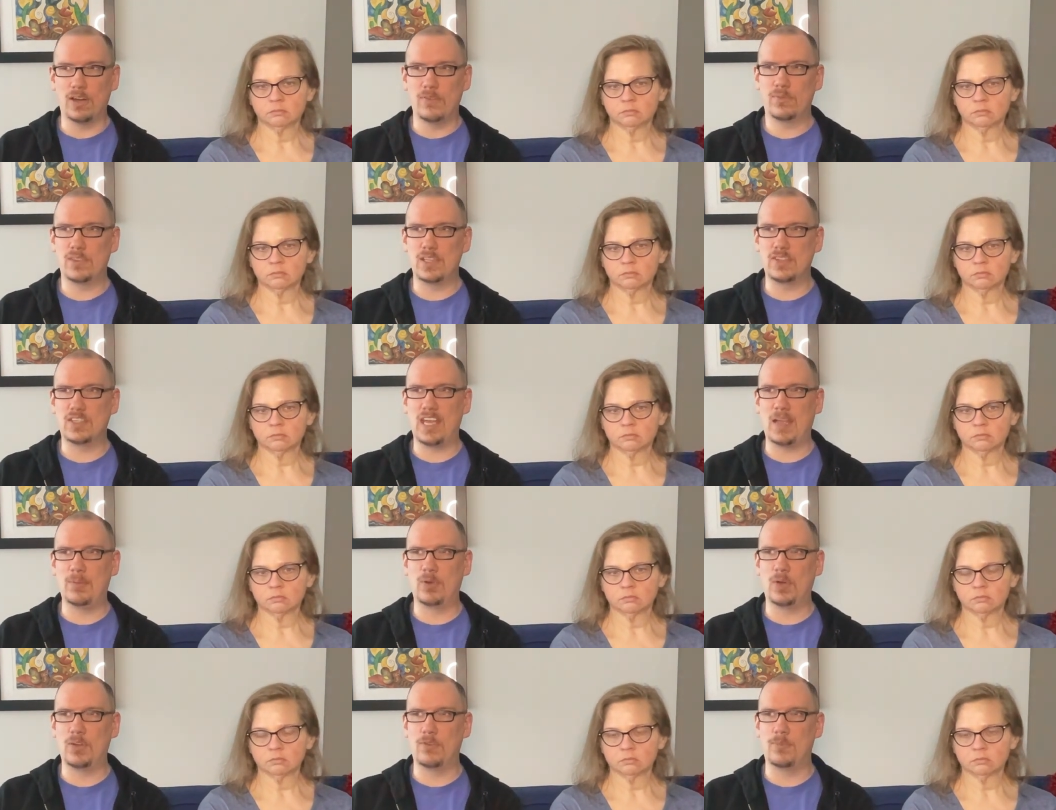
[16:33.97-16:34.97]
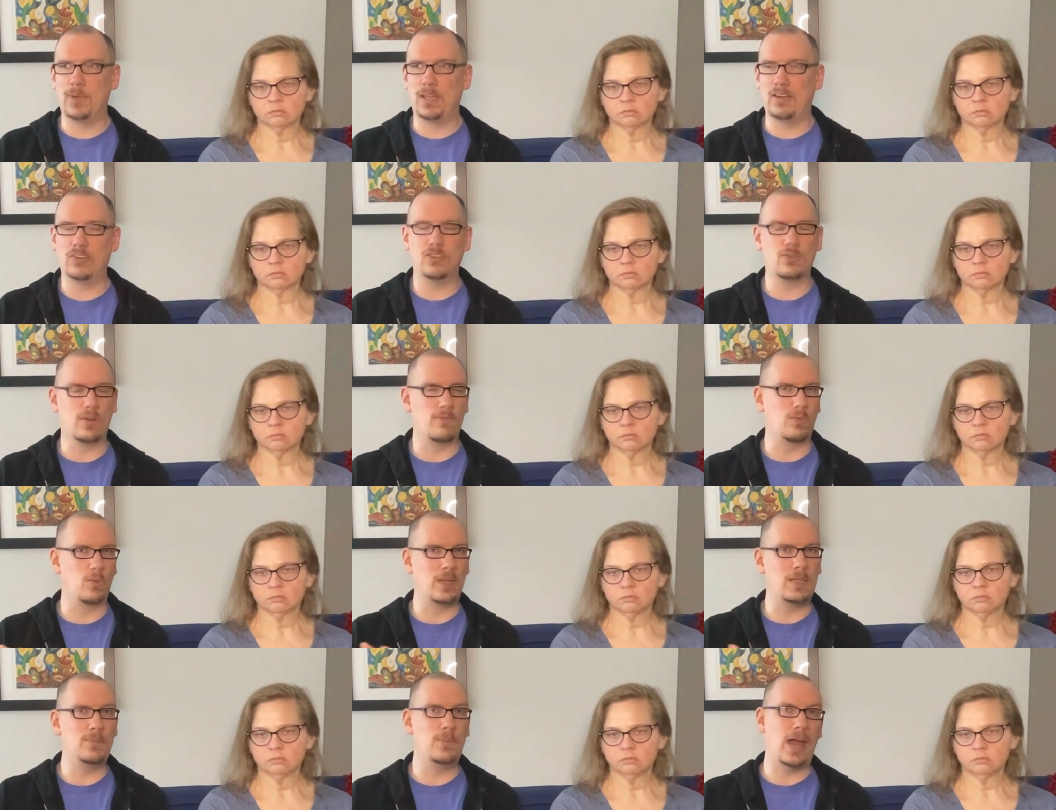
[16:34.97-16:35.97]
Speaker 1: if this game could have been sort of
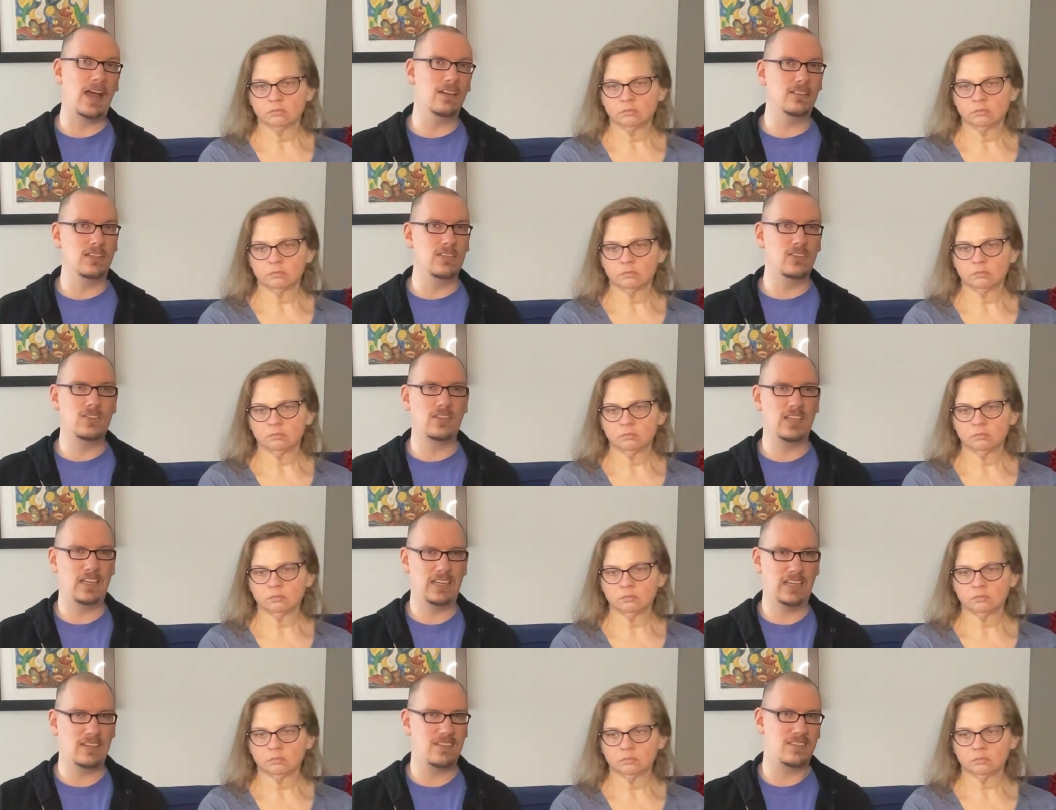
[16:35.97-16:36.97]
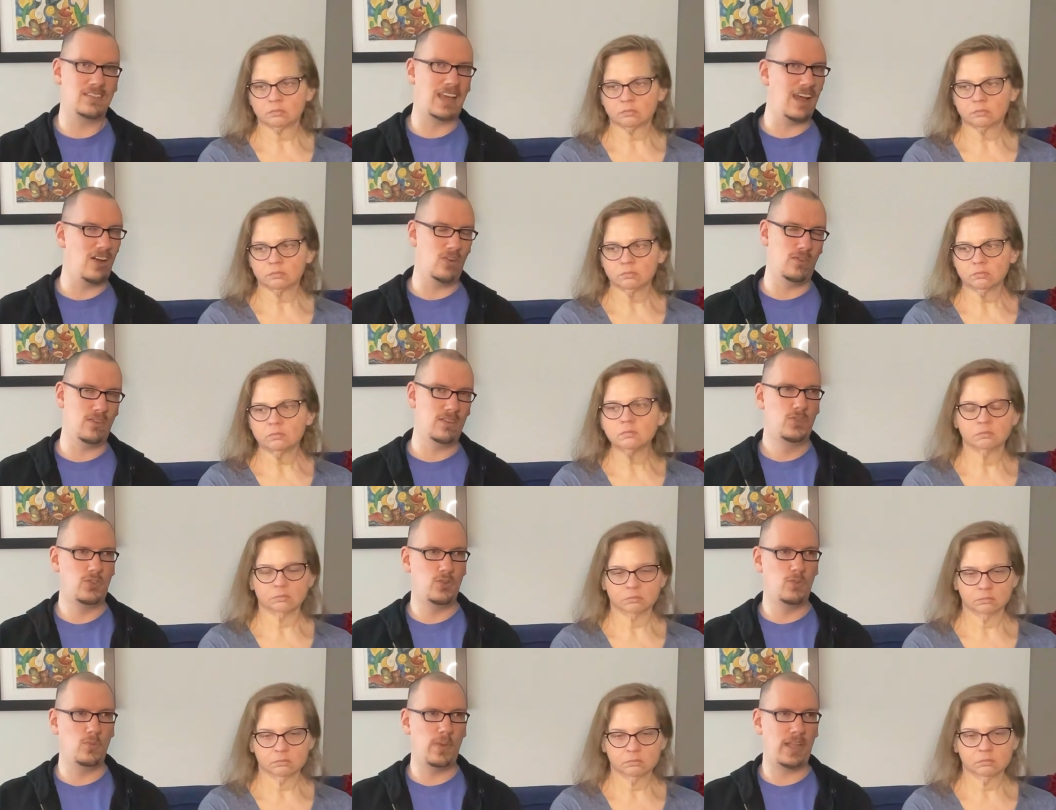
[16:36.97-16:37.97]
rebalanced in its sound to
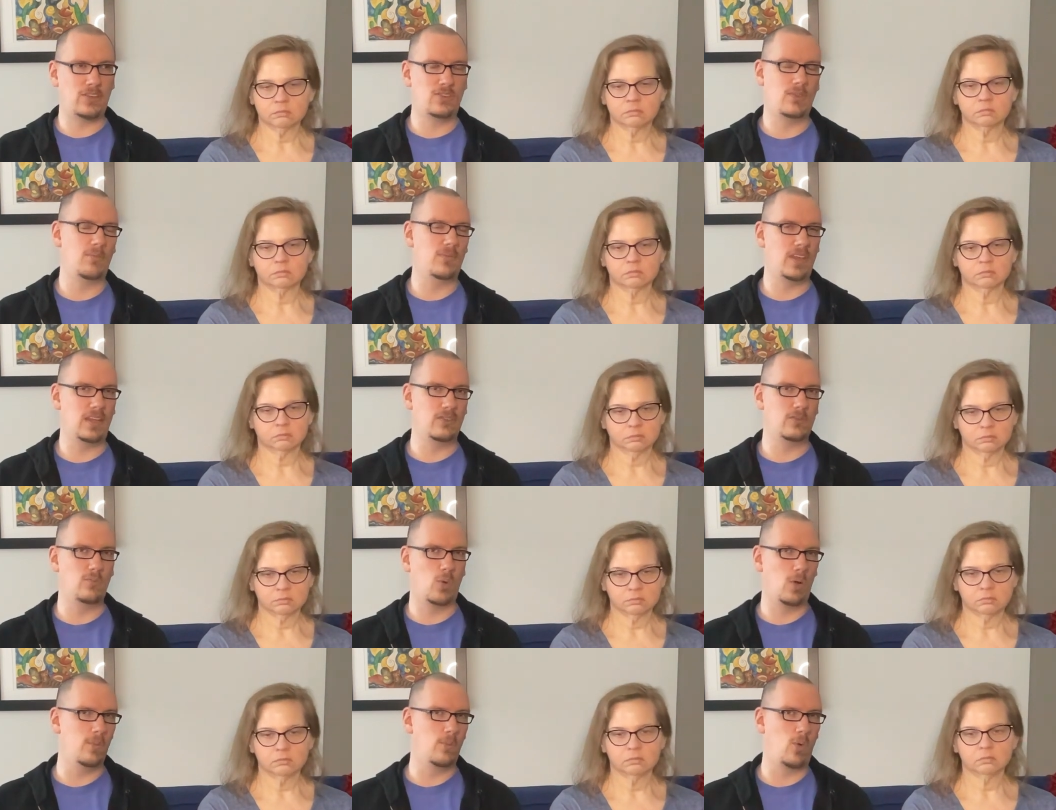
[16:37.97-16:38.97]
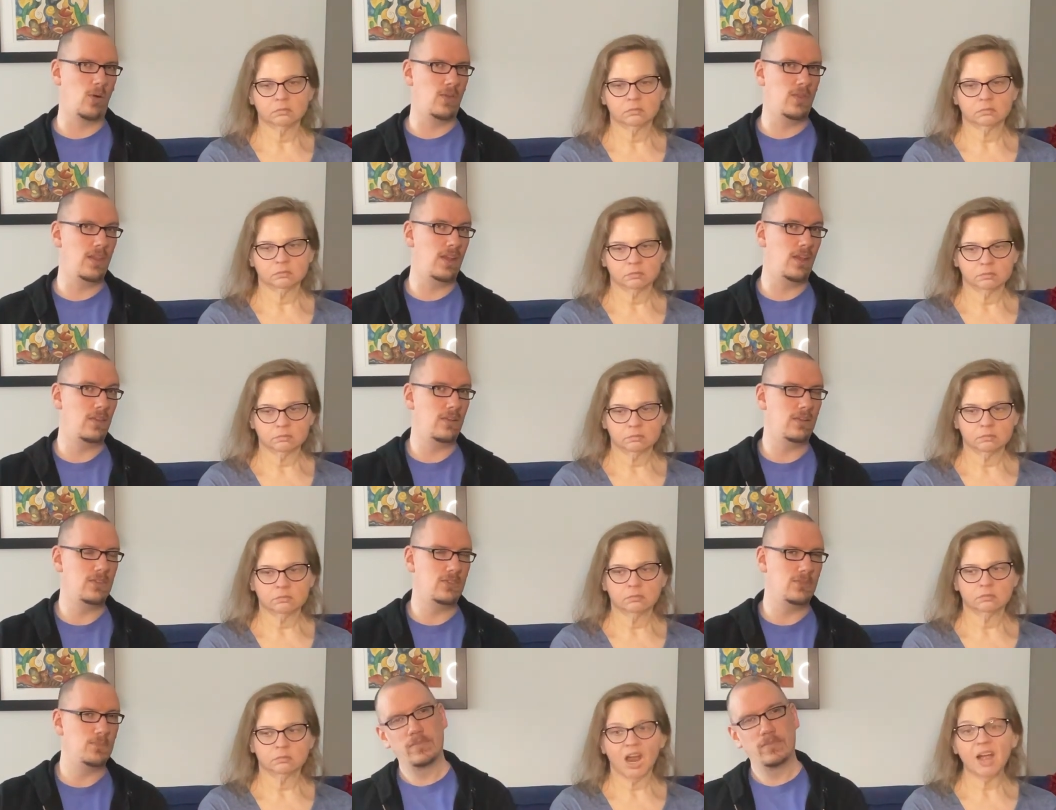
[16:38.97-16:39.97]
make some things more important than
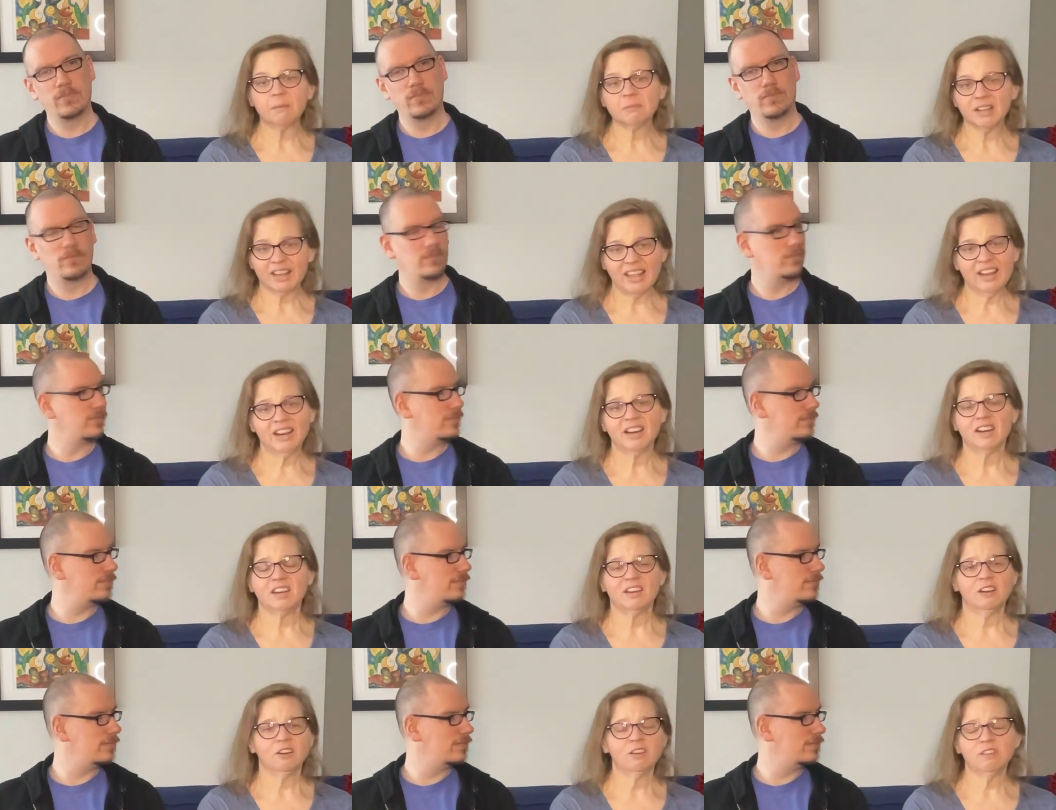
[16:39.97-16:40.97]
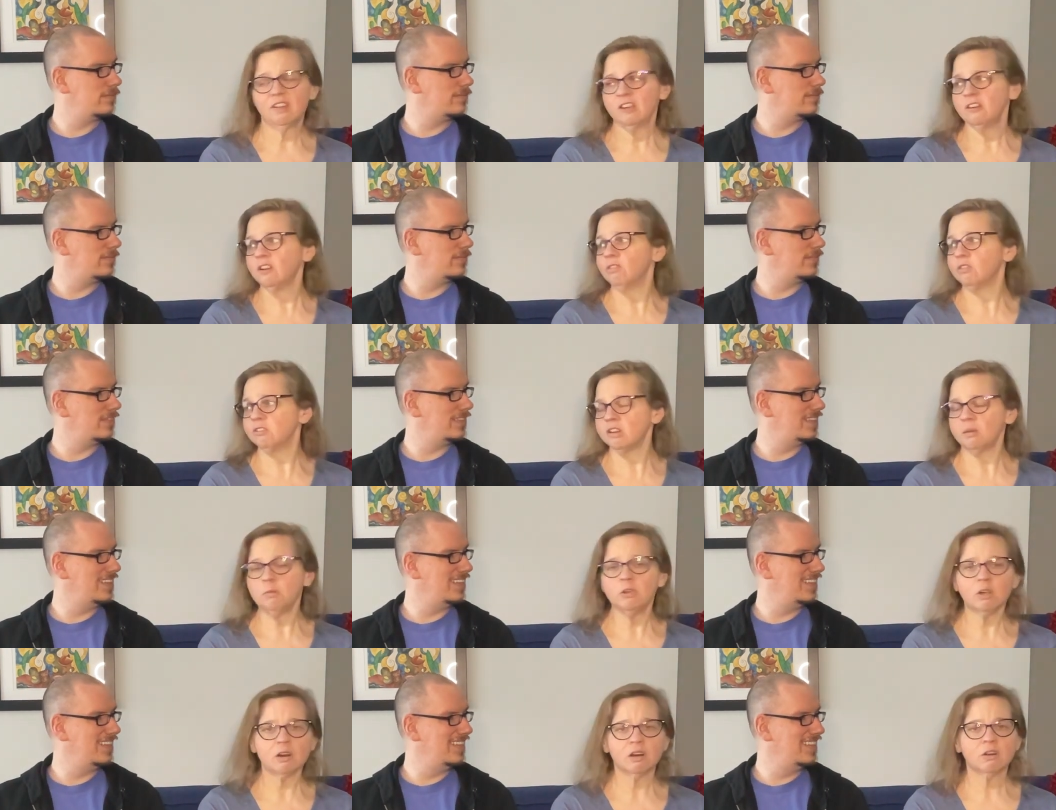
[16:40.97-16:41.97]
others.
Speaker 2: I'm glad I didn't hear a sound every time you
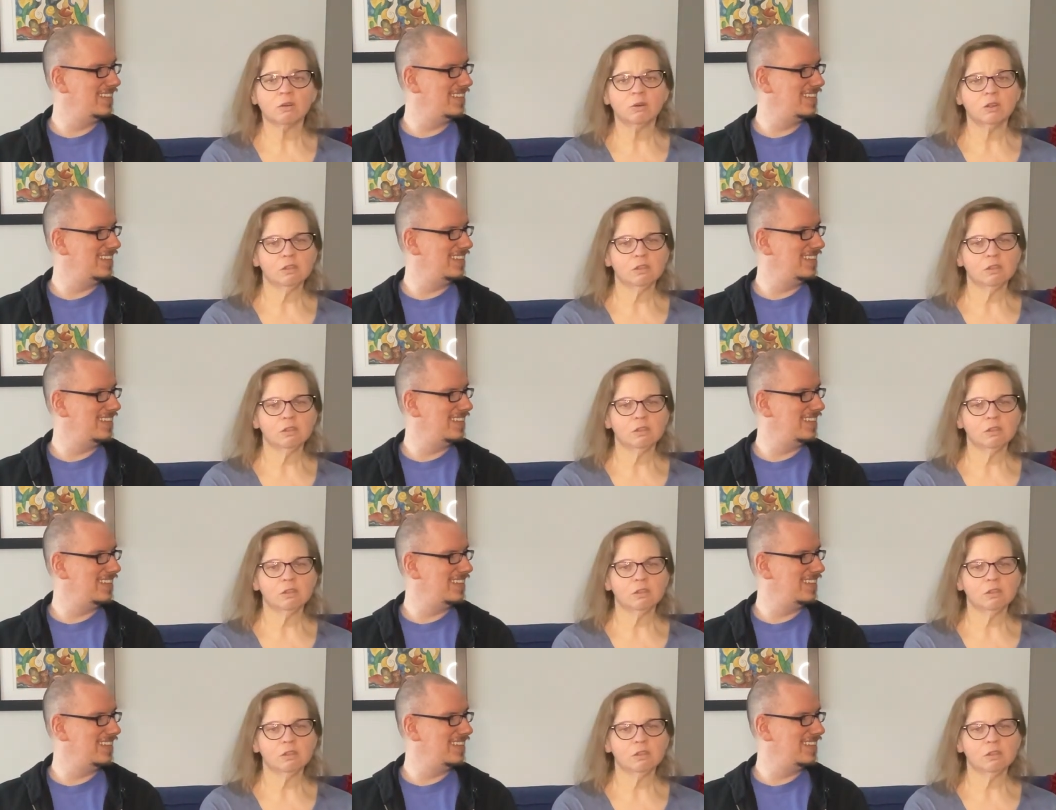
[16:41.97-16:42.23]
got a coin